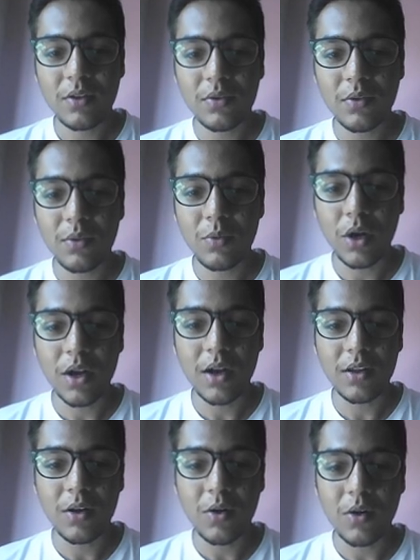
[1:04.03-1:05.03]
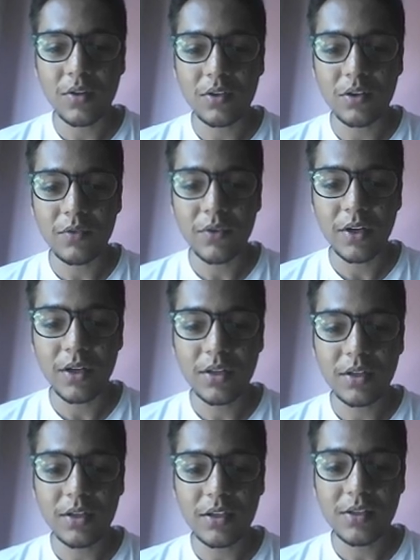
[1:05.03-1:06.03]
So what are the causes of it?
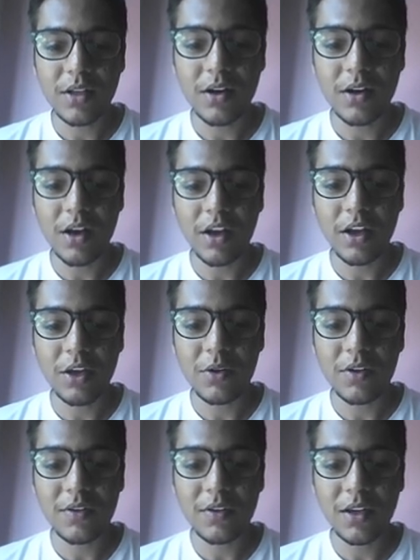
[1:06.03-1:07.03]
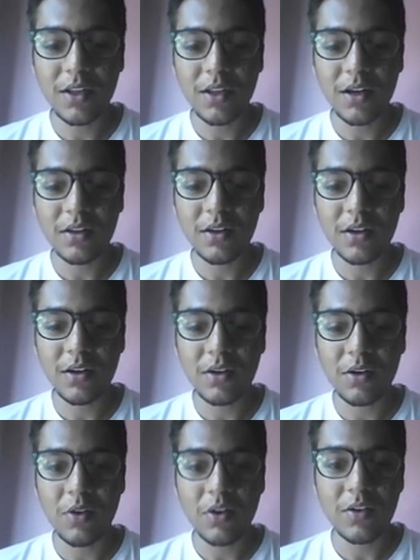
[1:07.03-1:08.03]
Generally, you'll see that the
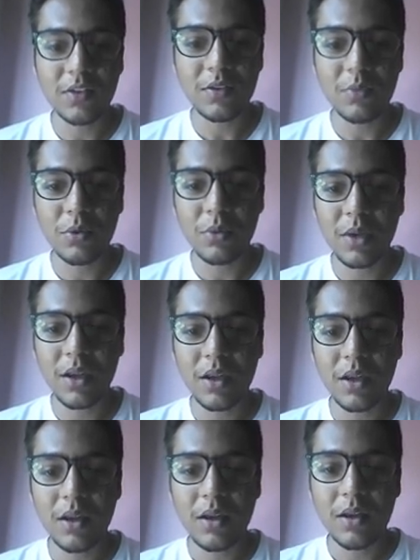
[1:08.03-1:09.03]
causes would be